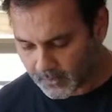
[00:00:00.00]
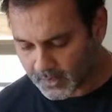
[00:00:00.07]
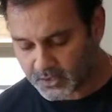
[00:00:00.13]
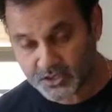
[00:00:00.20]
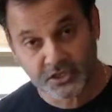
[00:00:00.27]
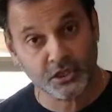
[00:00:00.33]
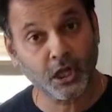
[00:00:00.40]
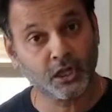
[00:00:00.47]

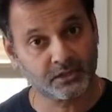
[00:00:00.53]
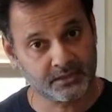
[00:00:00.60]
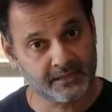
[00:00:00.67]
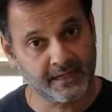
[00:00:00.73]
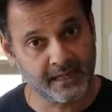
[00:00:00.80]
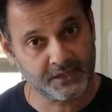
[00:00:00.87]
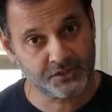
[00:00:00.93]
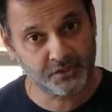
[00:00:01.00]
Salt,
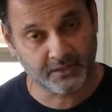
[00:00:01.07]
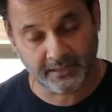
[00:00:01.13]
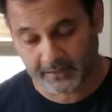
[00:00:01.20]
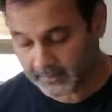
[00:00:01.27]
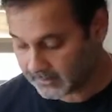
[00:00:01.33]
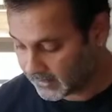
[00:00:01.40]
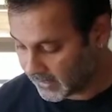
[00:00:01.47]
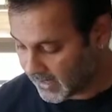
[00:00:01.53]

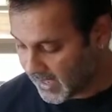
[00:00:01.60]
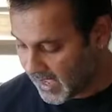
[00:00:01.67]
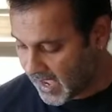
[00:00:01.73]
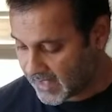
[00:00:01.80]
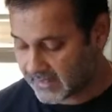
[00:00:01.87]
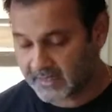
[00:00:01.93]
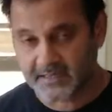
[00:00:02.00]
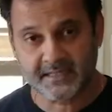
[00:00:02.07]
naturally,
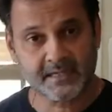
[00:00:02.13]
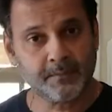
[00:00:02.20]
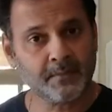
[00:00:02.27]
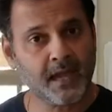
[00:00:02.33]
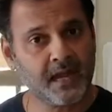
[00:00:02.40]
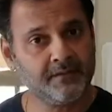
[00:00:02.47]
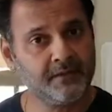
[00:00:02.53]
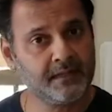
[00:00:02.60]
and then some
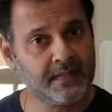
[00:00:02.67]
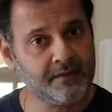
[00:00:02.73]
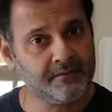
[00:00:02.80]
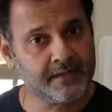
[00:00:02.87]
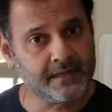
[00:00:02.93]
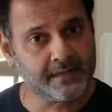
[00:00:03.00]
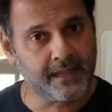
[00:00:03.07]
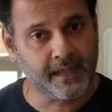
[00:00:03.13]
kind of a
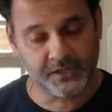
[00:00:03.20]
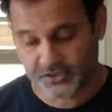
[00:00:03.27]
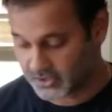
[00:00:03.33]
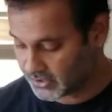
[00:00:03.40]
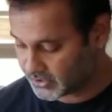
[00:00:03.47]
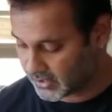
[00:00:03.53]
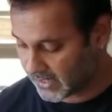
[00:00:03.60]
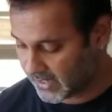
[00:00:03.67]
leavening
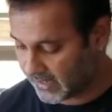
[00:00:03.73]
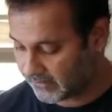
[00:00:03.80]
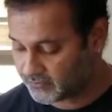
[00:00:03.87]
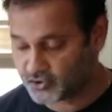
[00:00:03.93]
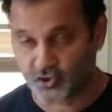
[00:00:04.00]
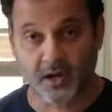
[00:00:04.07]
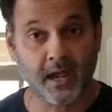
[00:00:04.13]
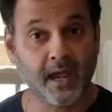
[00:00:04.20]
agent. So I have
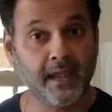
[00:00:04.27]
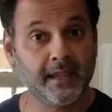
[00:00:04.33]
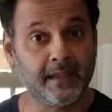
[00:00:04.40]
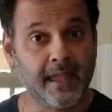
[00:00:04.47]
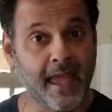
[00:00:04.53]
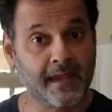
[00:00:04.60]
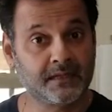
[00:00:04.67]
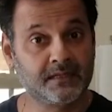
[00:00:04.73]
dry
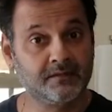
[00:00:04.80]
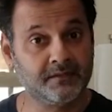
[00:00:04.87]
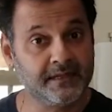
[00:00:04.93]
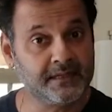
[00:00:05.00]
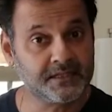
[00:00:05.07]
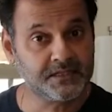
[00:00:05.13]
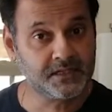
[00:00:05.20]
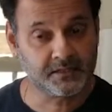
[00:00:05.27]
active
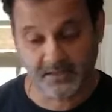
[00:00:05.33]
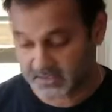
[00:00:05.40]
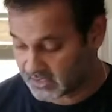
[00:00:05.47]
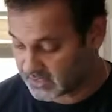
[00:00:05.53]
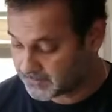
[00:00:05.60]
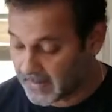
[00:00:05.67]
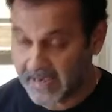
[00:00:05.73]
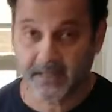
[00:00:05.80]
yeast here. This
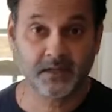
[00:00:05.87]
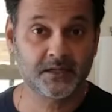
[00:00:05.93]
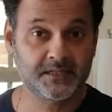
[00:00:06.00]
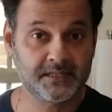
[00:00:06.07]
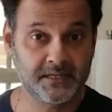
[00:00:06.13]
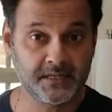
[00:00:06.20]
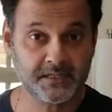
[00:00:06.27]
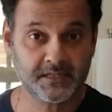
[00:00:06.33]
is baker's
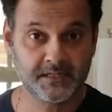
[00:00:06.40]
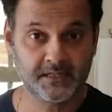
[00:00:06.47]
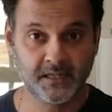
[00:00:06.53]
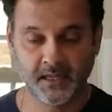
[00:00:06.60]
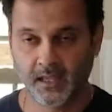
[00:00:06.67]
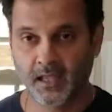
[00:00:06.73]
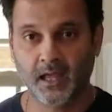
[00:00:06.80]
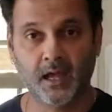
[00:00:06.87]
yeast.
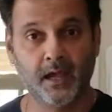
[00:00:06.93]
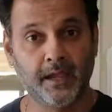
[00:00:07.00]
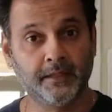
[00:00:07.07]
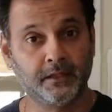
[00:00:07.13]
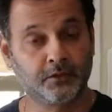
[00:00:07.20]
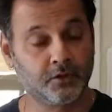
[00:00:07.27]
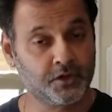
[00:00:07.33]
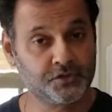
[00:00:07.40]
In
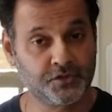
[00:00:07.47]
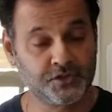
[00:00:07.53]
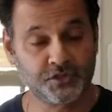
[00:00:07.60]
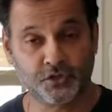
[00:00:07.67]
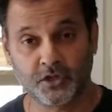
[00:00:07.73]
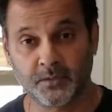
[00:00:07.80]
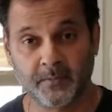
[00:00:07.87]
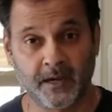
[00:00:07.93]
the grocery
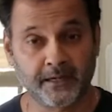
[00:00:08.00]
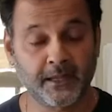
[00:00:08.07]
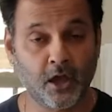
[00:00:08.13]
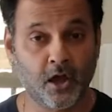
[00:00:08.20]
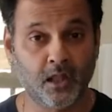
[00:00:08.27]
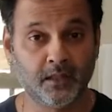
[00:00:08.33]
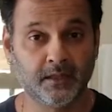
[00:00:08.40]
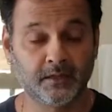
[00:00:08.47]
store you
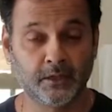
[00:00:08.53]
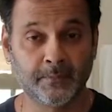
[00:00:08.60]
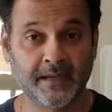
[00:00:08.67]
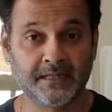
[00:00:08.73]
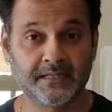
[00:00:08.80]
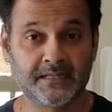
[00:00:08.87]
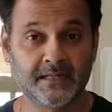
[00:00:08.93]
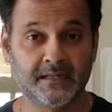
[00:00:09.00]

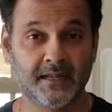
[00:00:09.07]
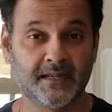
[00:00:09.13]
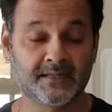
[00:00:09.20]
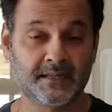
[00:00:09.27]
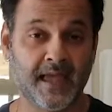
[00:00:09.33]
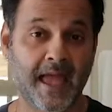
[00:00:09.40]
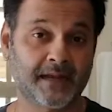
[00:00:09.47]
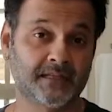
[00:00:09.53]
might see it as
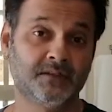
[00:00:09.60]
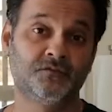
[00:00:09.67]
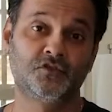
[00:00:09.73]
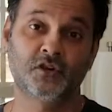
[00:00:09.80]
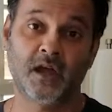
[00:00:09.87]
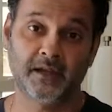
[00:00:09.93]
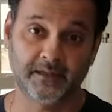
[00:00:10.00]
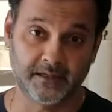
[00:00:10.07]
active
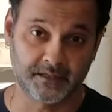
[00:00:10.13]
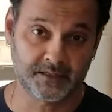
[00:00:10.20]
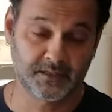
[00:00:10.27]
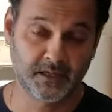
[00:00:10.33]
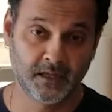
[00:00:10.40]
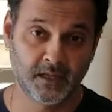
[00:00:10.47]
dry yeast.